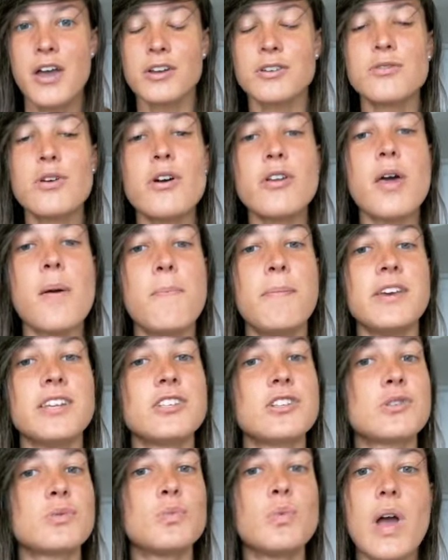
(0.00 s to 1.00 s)
Kuroda
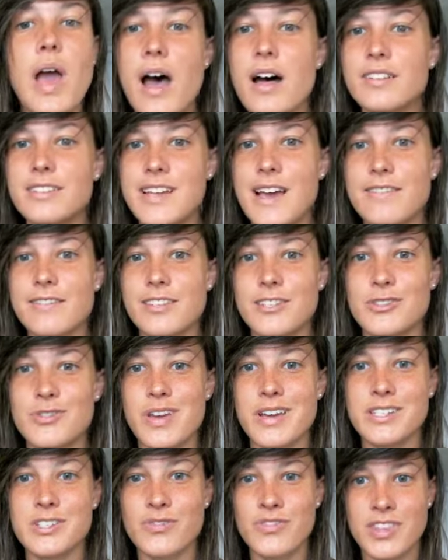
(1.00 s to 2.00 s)
pitched well down the
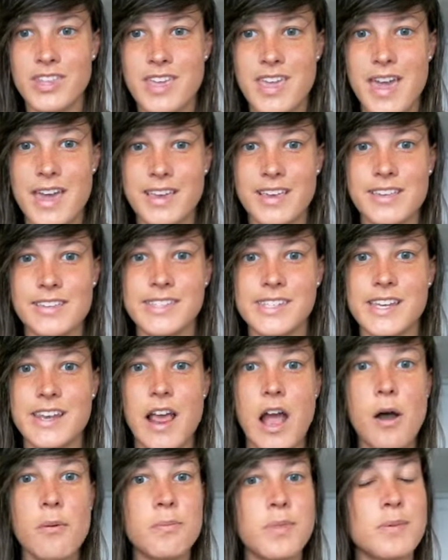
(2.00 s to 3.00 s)
stretch for the Yankees and
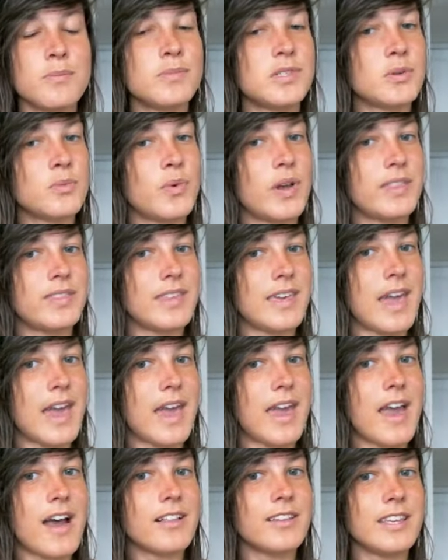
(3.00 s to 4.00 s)
helped them to win the
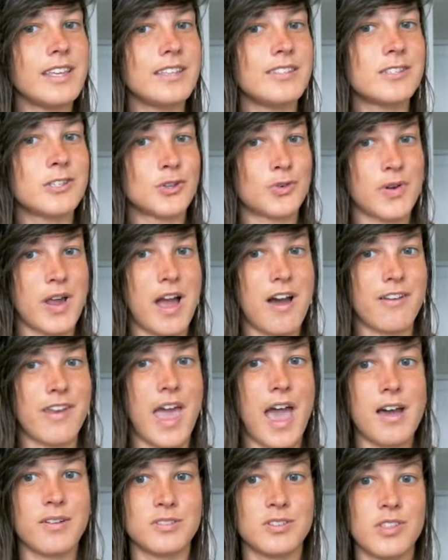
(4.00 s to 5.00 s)
AL East crown
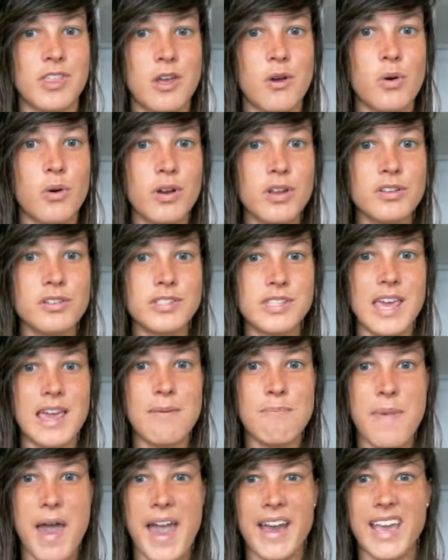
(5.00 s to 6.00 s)
after the Orioles
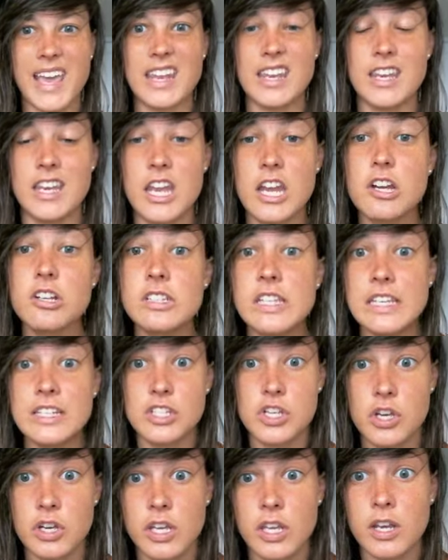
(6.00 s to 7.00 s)
came back and nearly
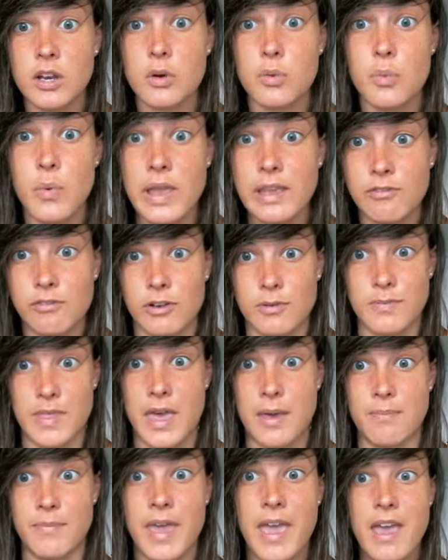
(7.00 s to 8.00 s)
took it away from
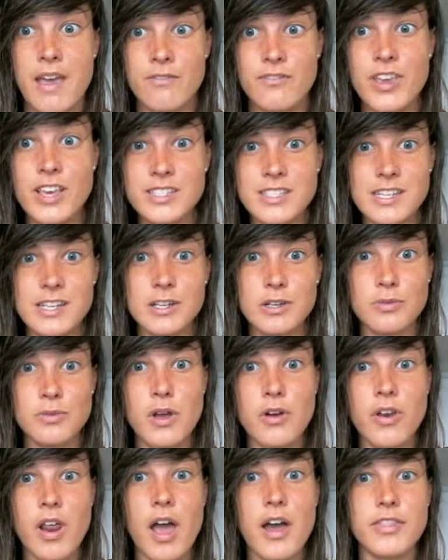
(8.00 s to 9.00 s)
them. Facing
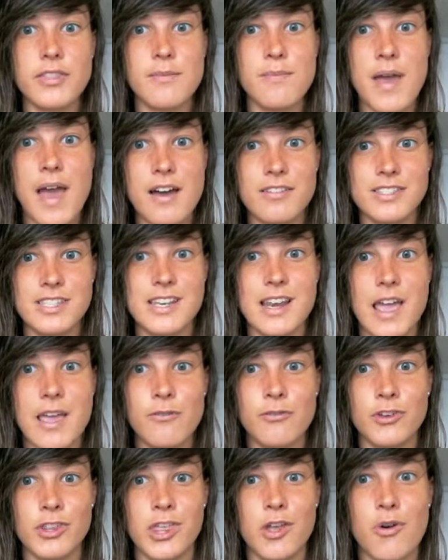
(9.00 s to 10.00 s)
Kuroda on the mound
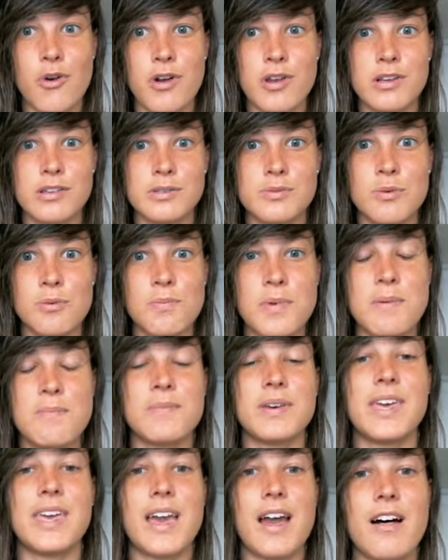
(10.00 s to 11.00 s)
tonight for the Orioles will be
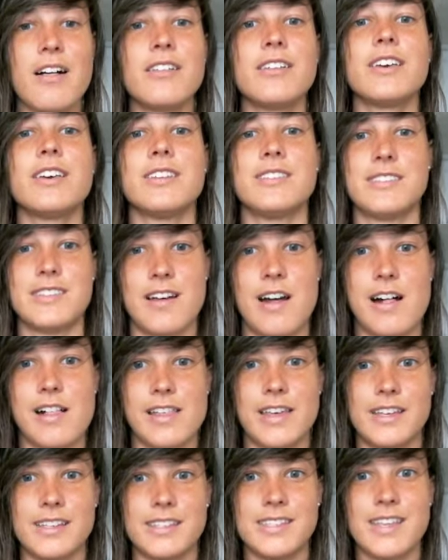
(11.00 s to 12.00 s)
Miguel
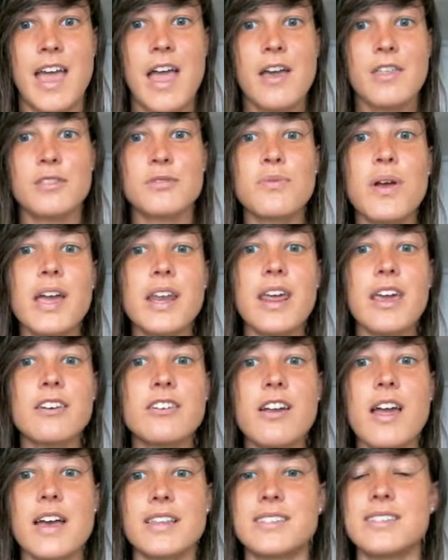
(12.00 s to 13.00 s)
Gonzalez. The
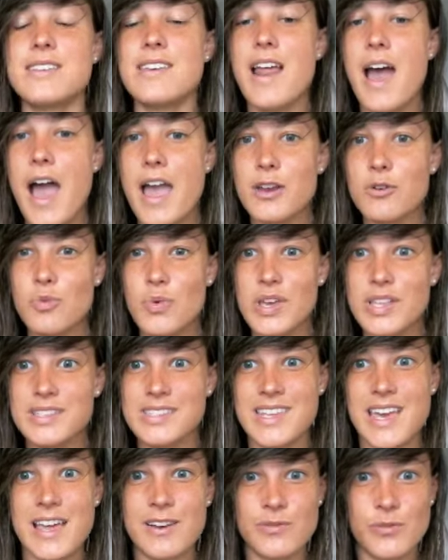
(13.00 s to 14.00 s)
right-hander has 9
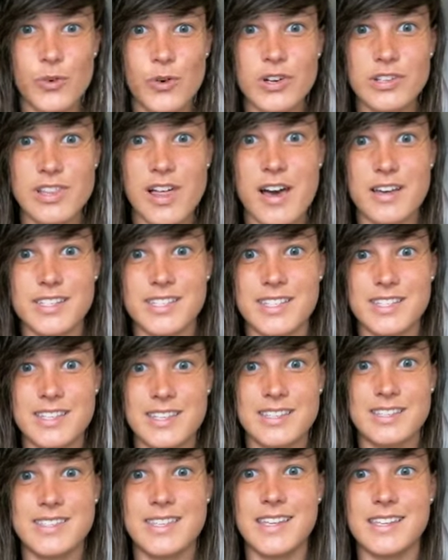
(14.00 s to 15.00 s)
wins and 4 losses
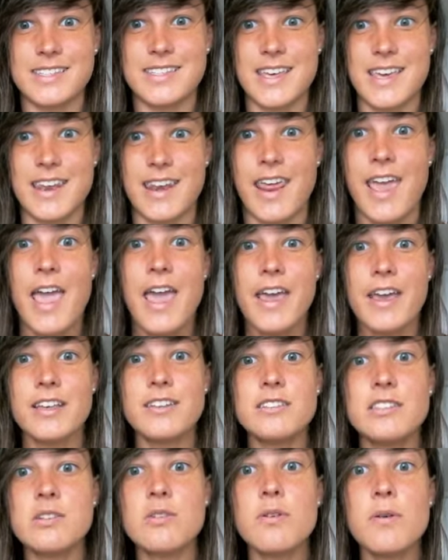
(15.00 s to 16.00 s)
this season.
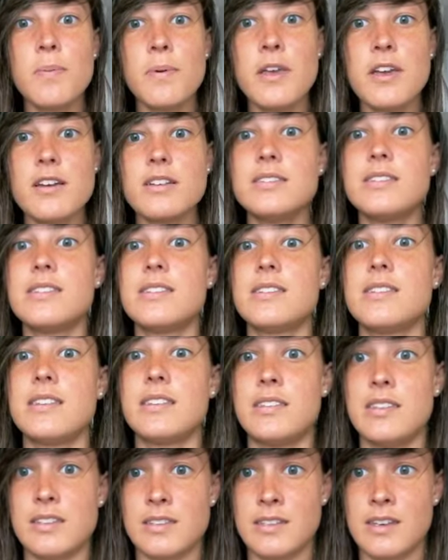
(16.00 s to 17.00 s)
In 2 appearances
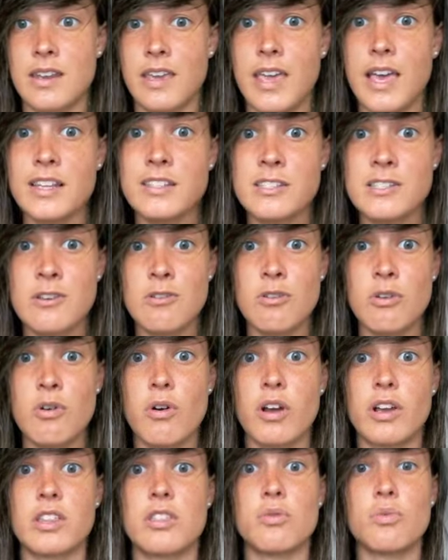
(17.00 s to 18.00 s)
this season against New
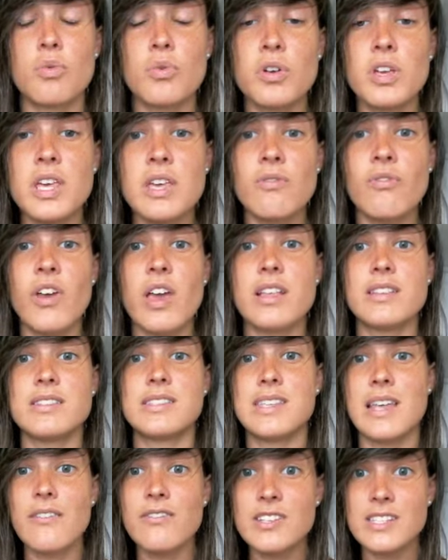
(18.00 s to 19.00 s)
York, the rookie fanned
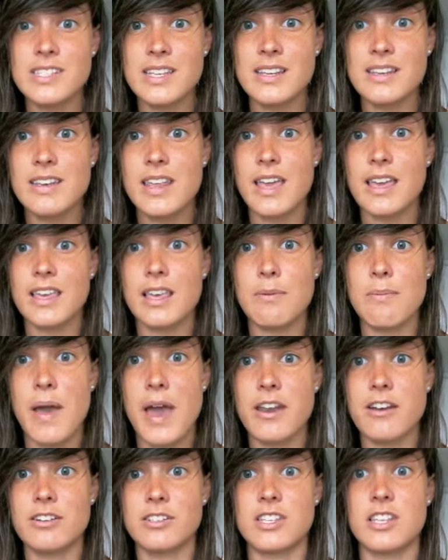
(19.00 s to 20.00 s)
17 Yankee
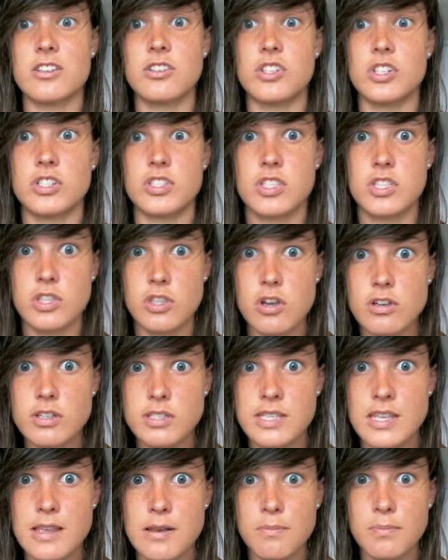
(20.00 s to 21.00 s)
batters in just
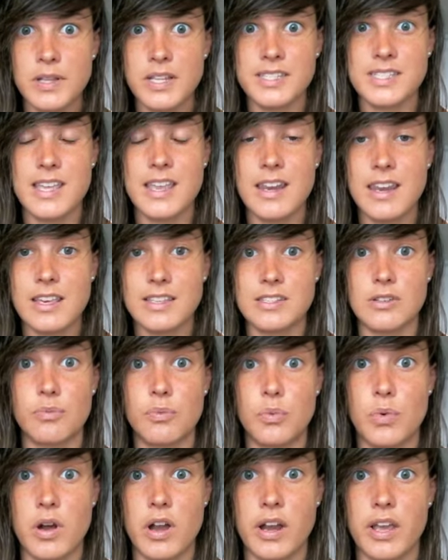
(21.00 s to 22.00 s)
13-plus innings
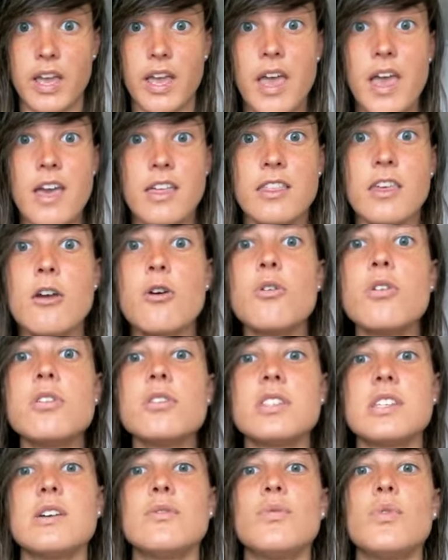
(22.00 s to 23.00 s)
of work. The
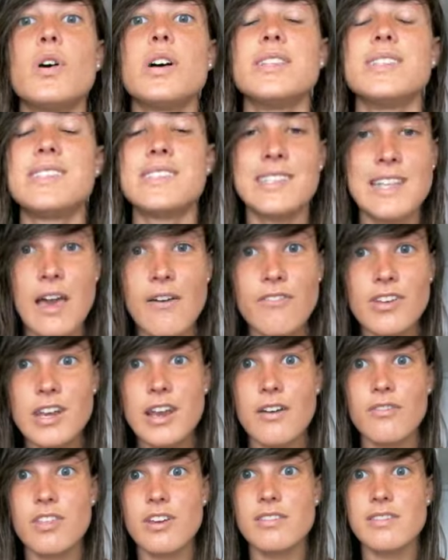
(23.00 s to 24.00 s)
Orioles have won 7
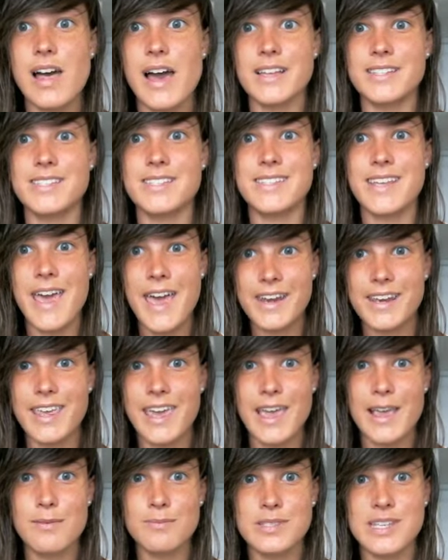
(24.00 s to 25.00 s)
of their last 10
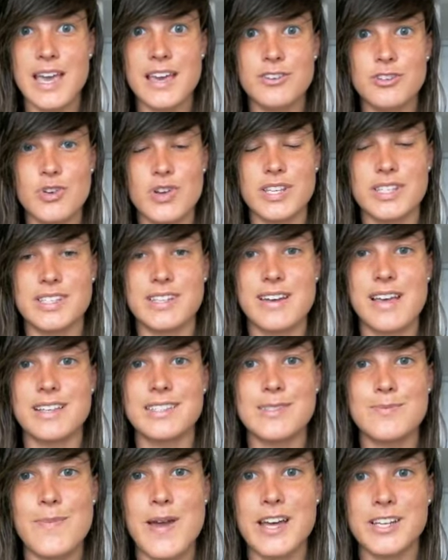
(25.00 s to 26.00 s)
games entering
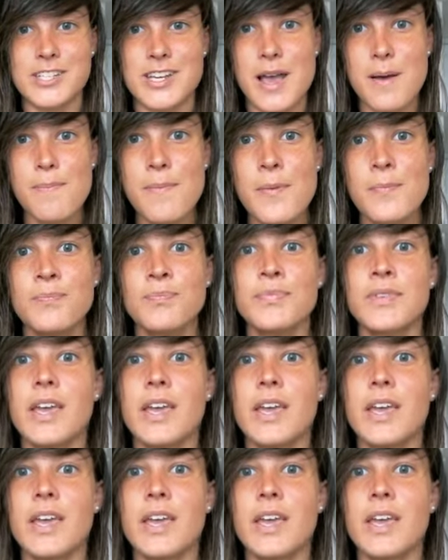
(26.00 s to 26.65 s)
tonight's matchup.